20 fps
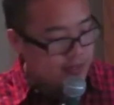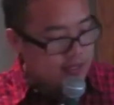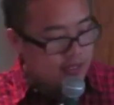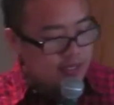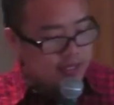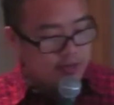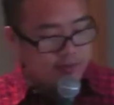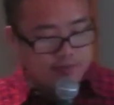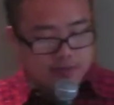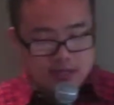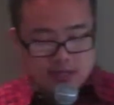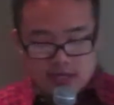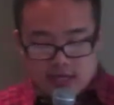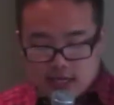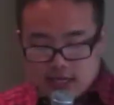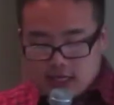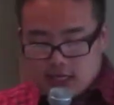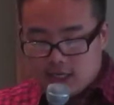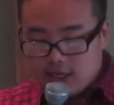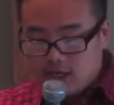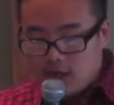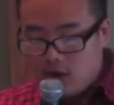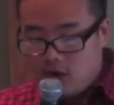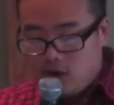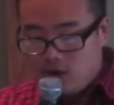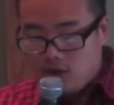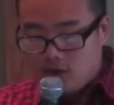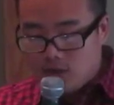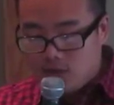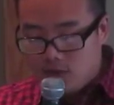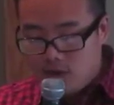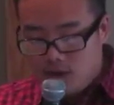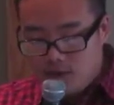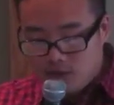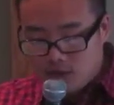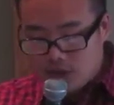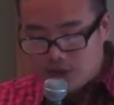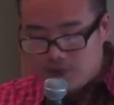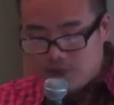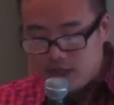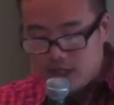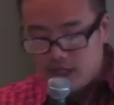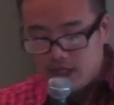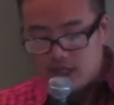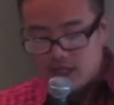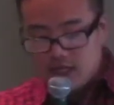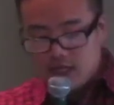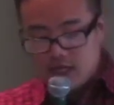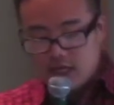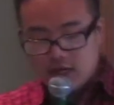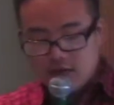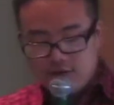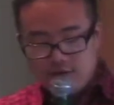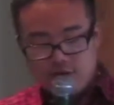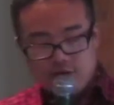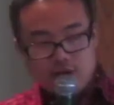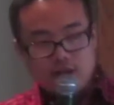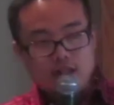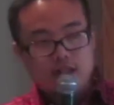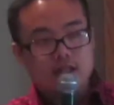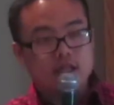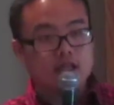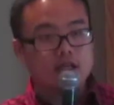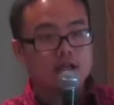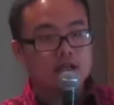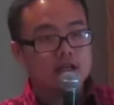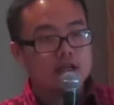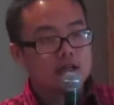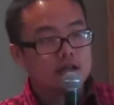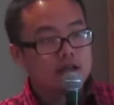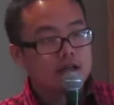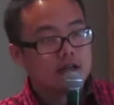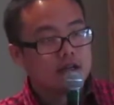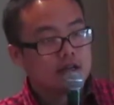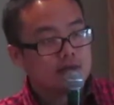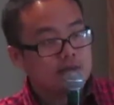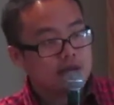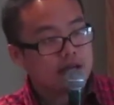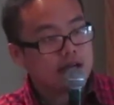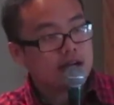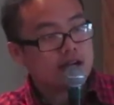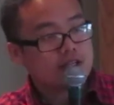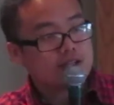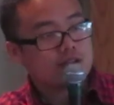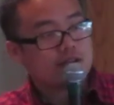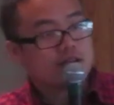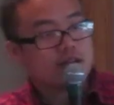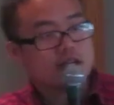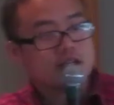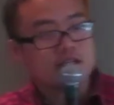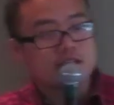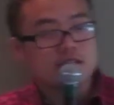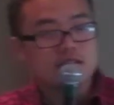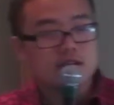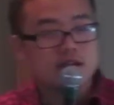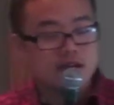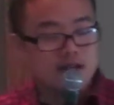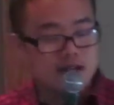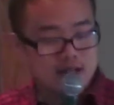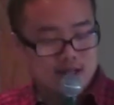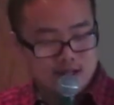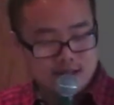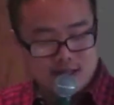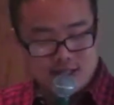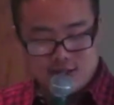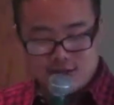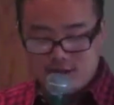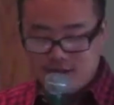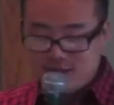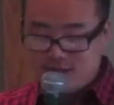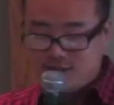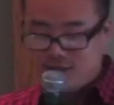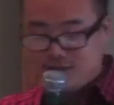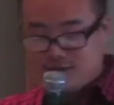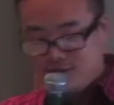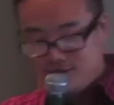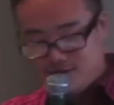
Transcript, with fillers: It could be, it could almost, almost be conflicting. It could be contradict, uh, contradiction.